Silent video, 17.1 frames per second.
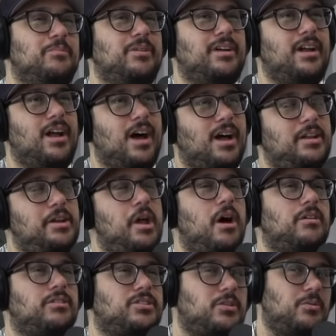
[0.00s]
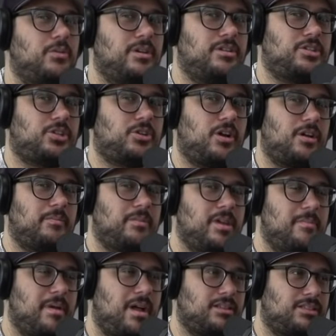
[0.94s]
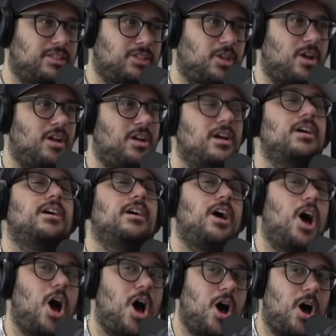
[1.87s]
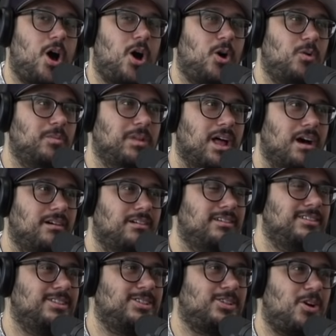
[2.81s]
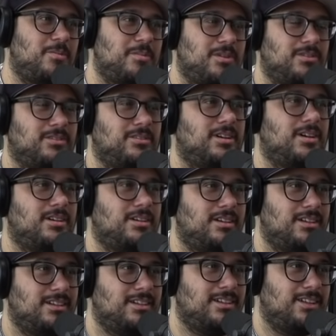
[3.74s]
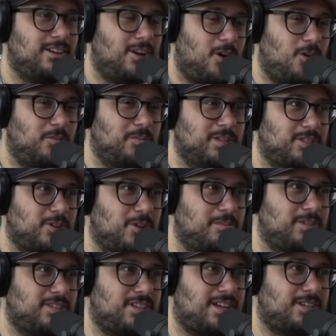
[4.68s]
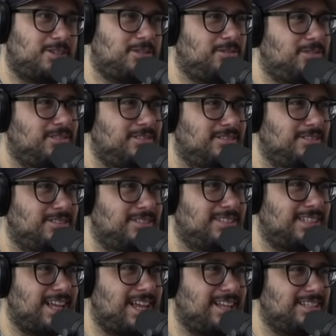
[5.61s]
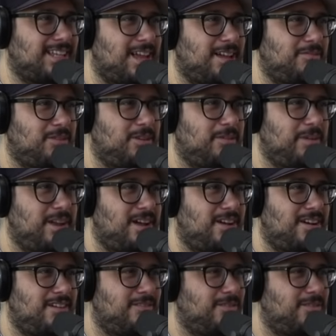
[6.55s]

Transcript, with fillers: But uh, no, so what struck me about this homelo, this homo, homeless homosexual, no. is that is that where we are?